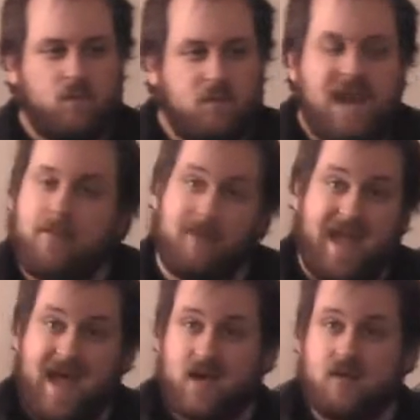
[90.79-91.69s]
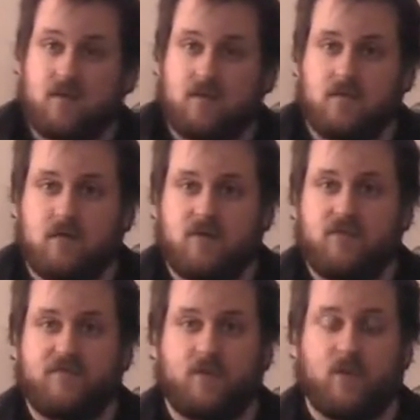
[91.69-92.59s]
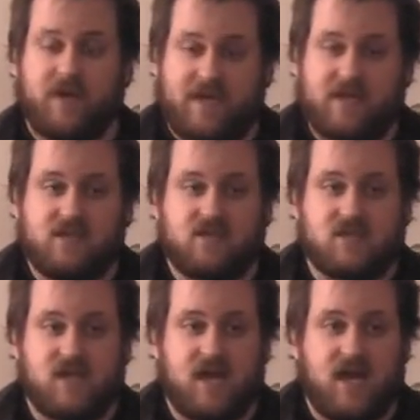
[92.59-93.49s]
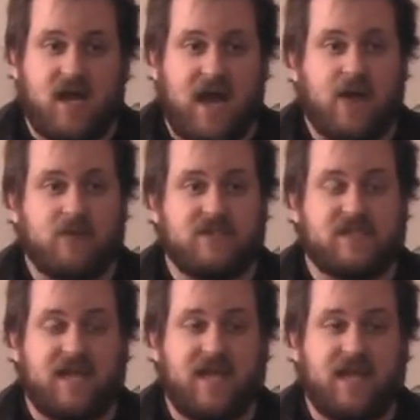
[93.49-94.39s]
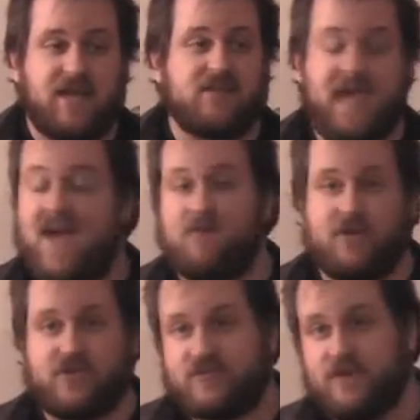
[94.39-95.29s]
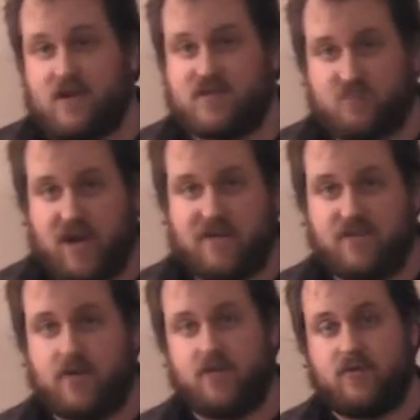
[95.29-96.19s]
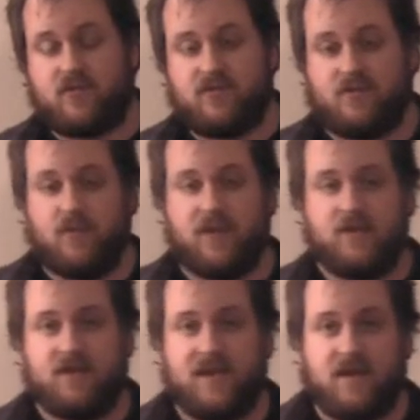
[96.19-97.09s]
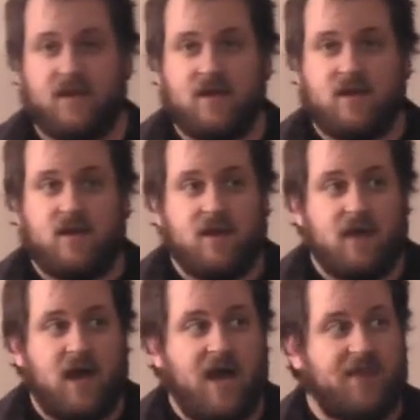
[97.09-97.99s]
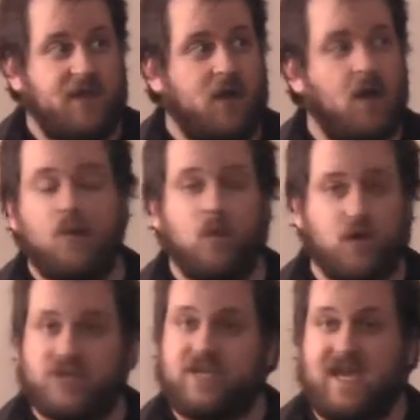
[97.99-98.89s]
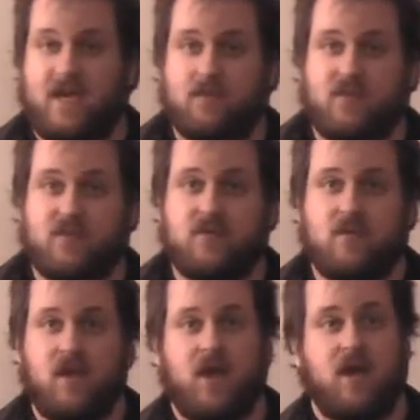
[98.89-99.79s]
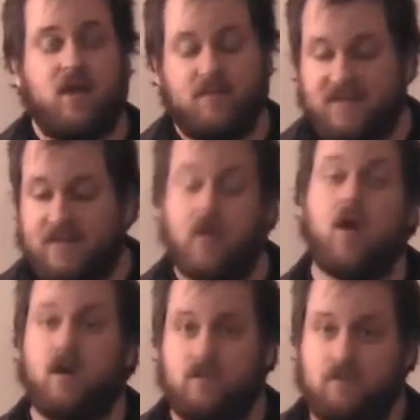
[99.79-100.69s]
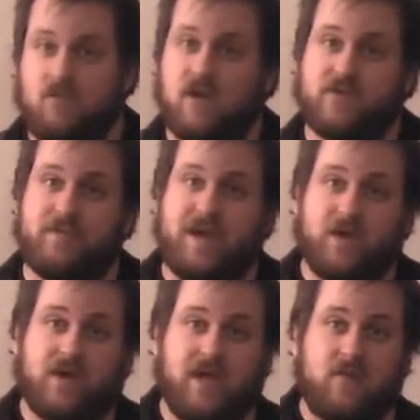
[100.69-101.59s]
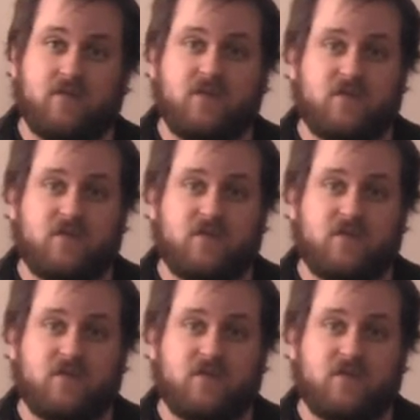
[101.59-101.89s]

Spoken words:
Not bad for what it is. I would say it's average as far as price goes for what you get. There are worse games, but there are much better games.